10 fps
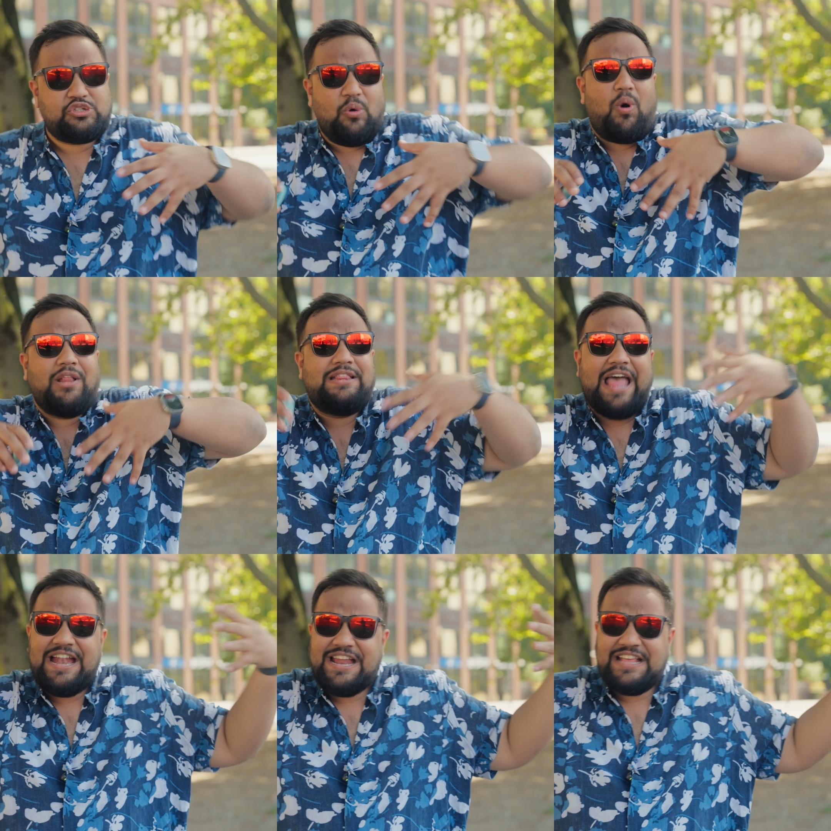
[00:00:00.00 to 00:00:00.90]
So what
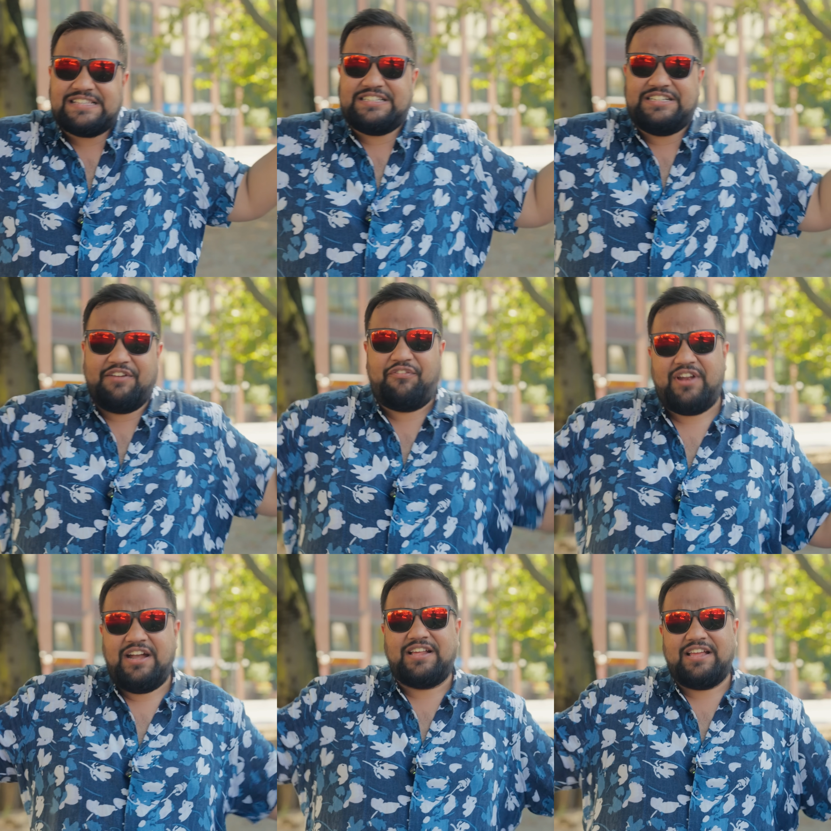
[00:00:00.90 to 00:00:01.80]
then is
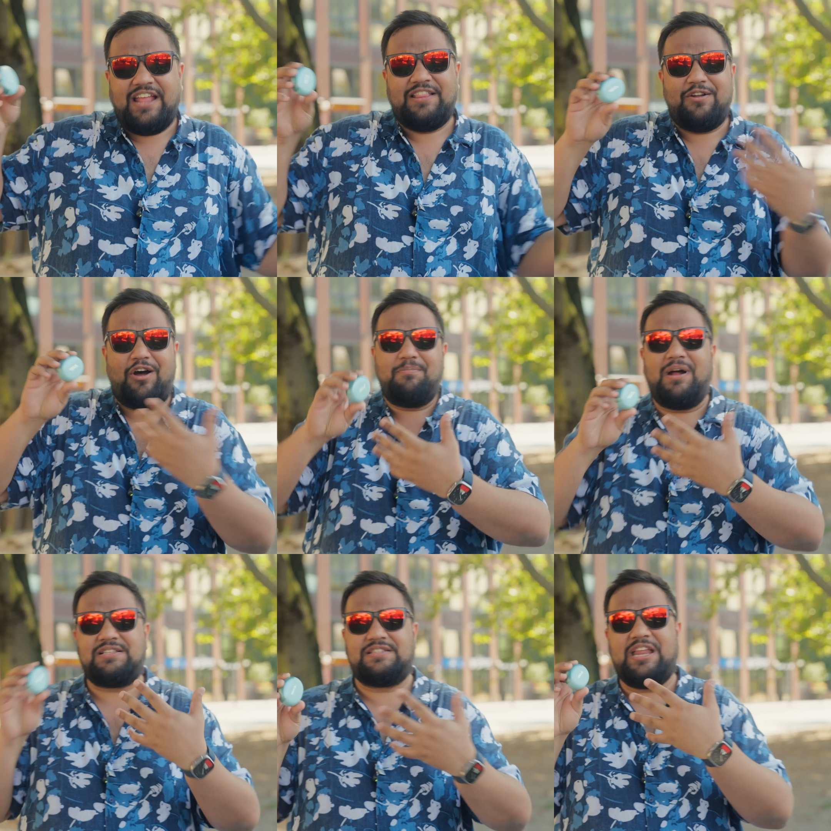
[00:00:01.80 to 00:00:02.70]
different in the Nord
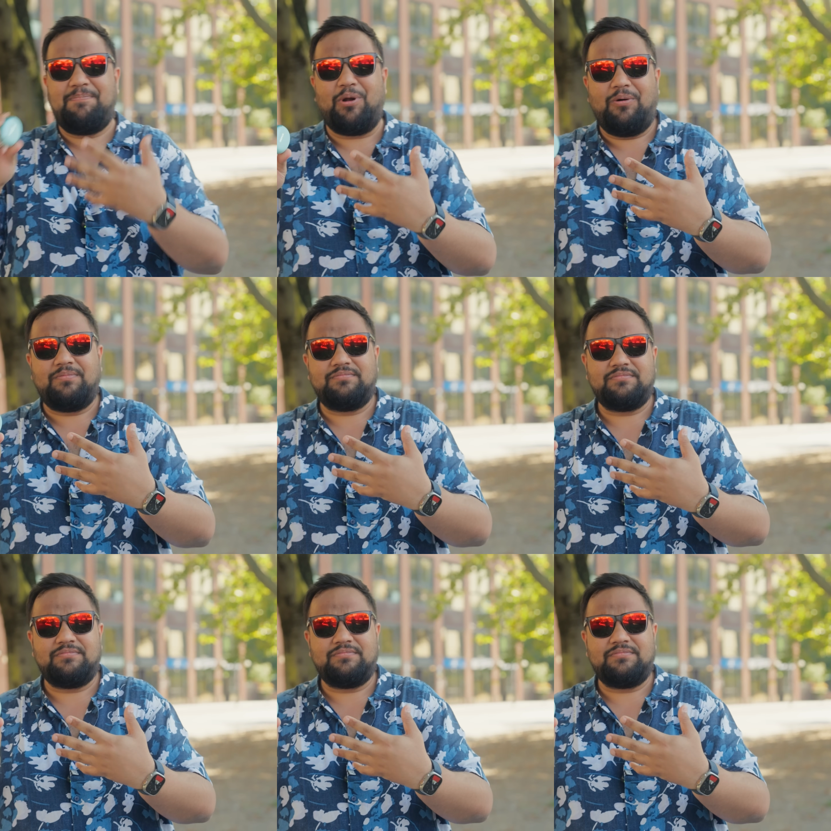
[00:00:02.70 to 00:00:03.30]
Buds 3 Pro?